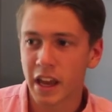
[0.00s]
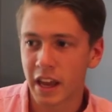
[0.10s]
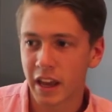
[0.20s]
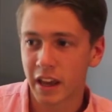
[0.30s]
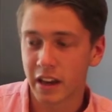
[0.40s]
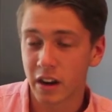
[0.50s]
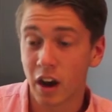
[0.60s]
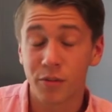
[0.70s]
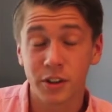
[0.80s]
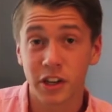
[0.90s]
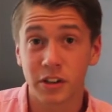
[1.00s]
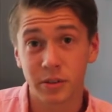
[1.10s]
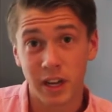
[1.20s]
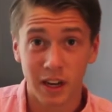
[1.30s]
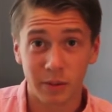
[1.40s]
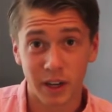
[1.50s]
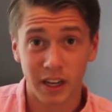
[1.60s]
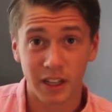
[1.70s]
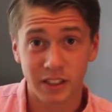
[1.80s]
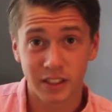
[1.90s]
and of which I do not
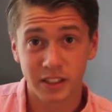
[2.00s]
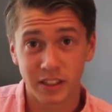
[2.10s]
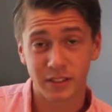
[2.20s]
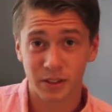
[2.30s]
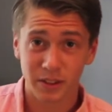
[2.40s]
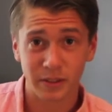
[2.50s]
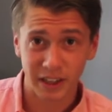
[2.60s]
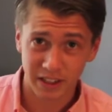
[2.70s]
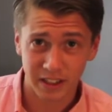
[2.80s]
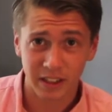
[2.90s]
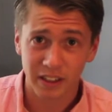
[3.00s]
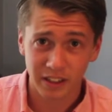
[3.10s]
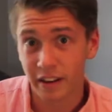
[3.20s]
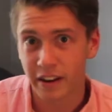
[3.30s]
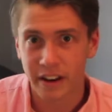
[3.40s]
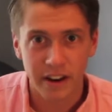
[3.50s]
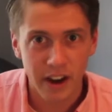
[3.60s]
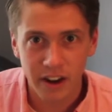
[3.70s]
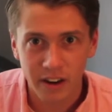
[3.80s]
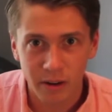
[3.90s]
watch, for the record.
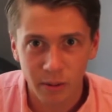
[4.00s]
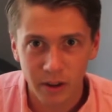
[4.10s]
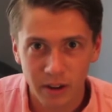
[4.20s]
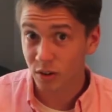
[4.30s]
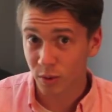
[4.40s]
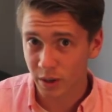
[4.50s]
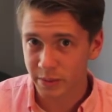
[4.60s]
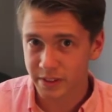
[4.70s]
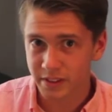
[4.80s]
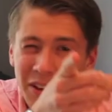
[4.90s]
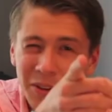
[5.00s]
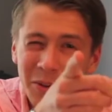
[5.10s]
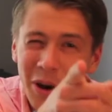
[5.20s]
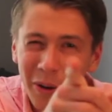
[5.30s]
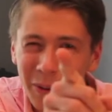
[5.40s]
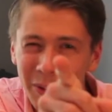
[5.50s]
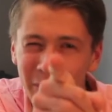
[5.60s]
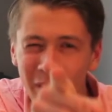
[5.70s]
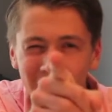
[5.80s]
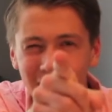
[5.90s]
No, gross. You know who
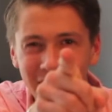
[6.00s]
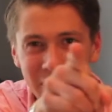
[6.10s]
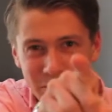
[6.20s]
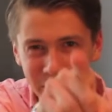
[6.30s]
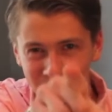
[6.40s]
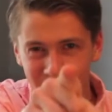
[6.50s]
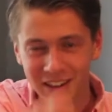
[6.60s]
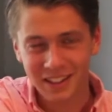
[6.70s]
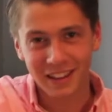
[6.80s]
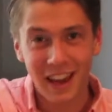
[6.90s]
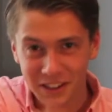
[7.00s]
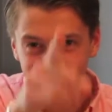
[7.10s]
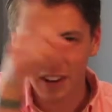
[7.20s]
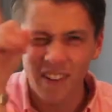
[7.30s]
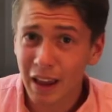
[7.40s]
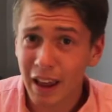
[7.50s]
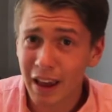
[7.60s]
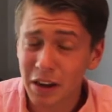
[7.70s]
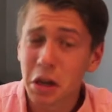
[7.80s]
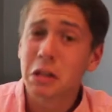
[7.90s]
you are and who I'm directing that to.
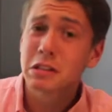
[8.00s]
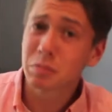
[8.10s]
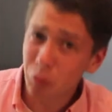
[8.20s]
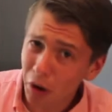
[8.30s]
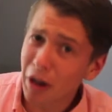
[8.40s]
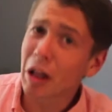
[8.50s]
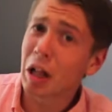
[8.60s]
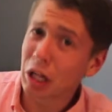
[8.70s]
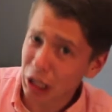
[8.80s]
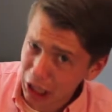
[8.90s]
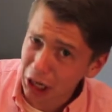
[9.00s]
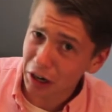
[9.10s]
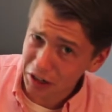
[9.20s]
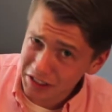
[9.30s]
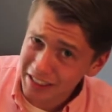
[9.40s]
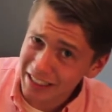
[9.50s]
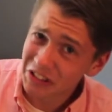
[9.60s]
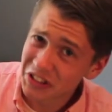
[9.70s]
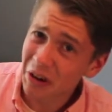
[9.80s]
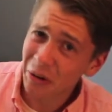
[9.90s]
And spoil alert,
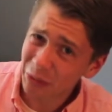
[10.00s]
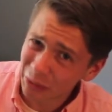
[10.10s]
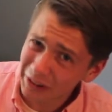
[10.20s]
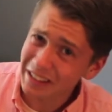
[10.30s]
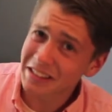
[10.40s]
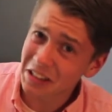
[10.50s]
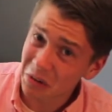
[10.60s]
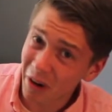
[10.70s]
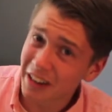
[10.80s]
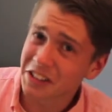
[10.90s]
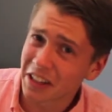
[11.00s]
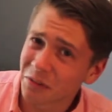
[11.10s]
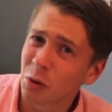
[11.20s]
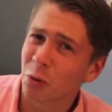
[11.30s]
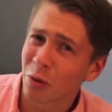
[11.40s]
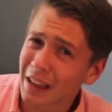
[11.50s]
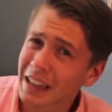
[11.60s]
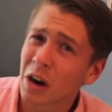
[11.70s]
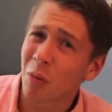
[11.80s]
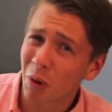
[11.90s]
don't continue watching if you
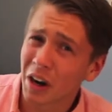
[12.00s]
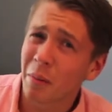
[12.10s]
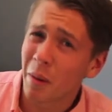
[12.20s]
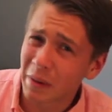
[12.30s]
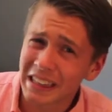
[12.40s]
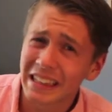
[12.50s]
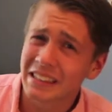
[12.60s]
really are worried about me